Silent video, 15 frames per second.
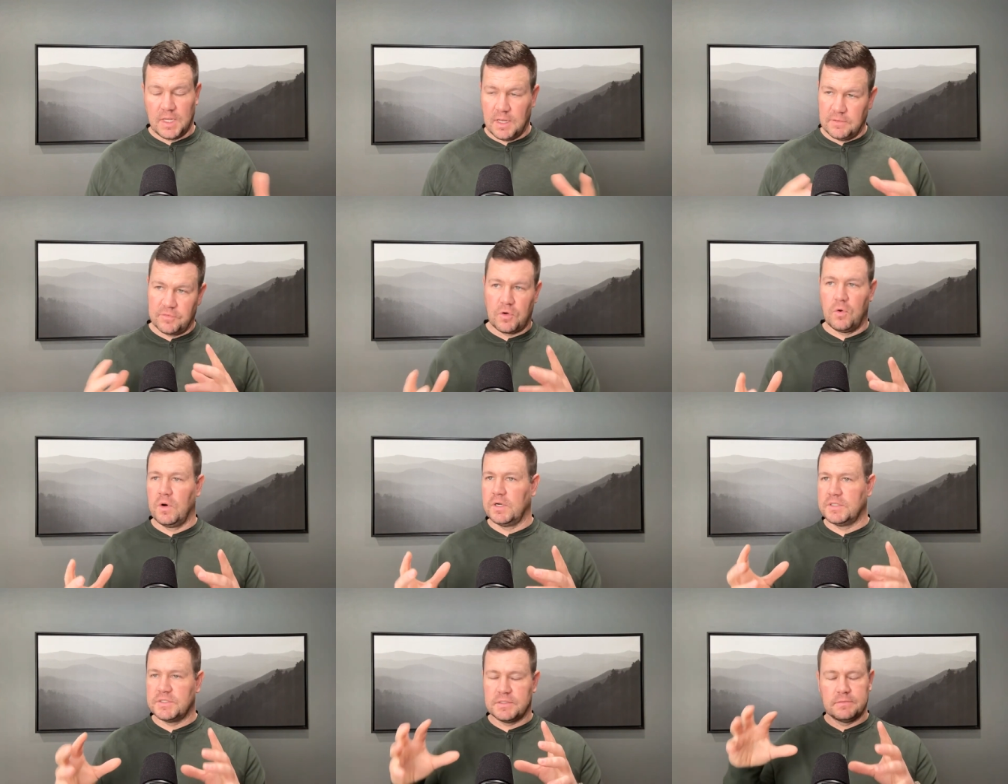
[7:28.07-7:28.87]
And of
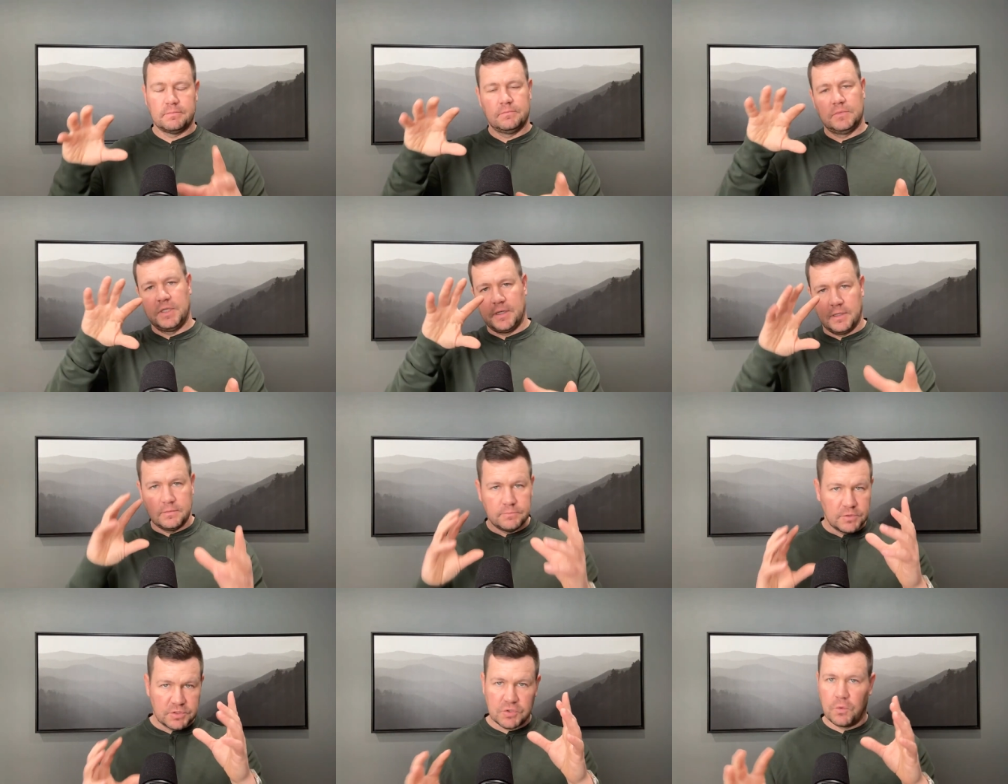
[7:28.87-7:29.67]
course, you
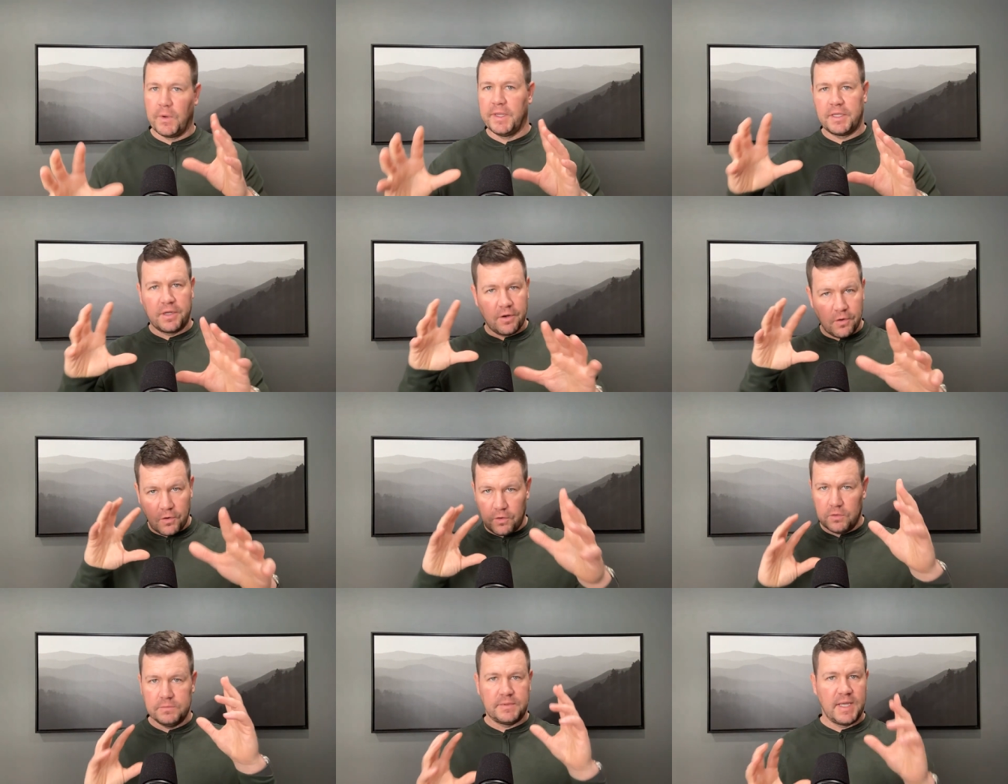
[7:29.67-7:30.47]
know, tweak your
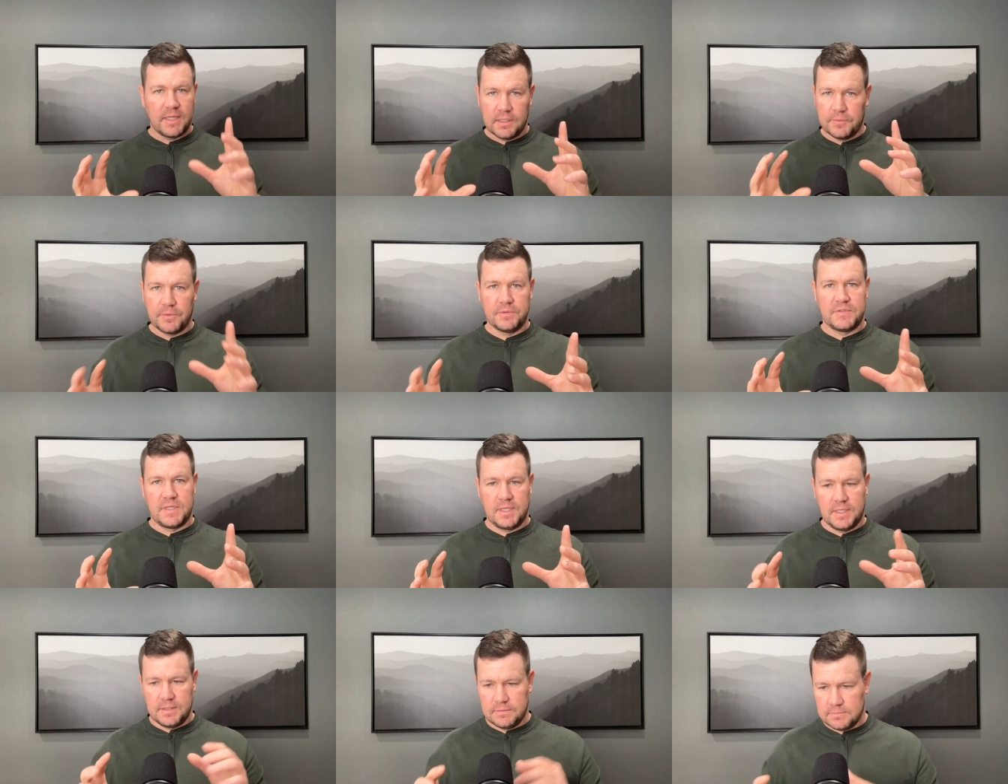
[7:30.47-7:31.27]
whole daily
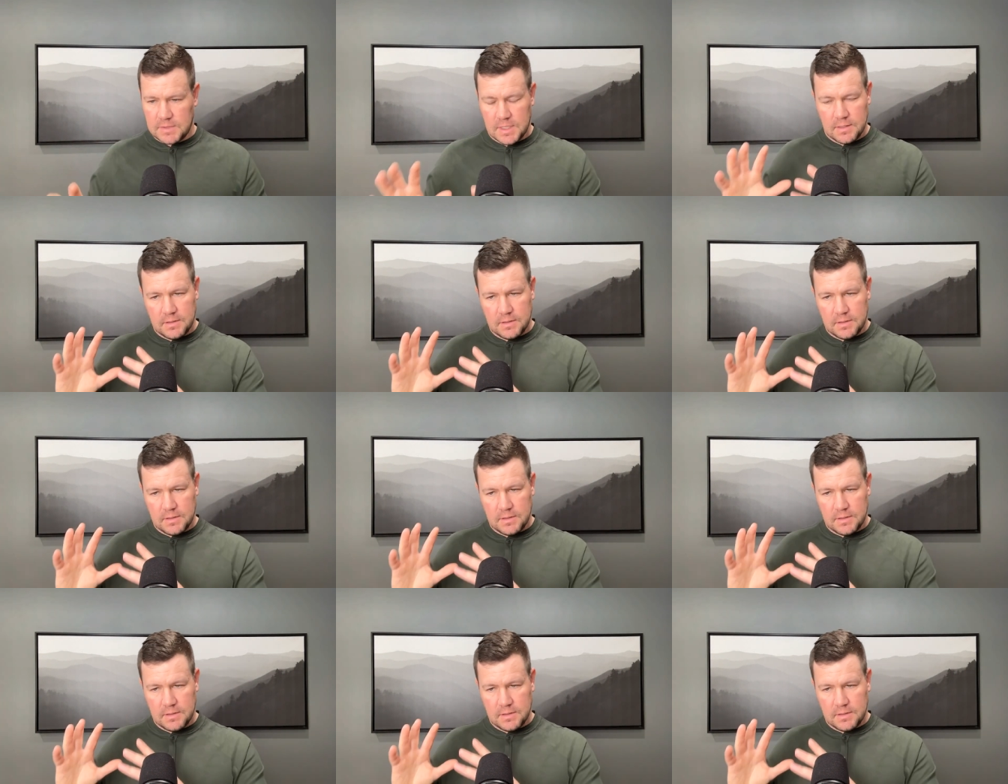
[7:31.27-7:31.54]
routine,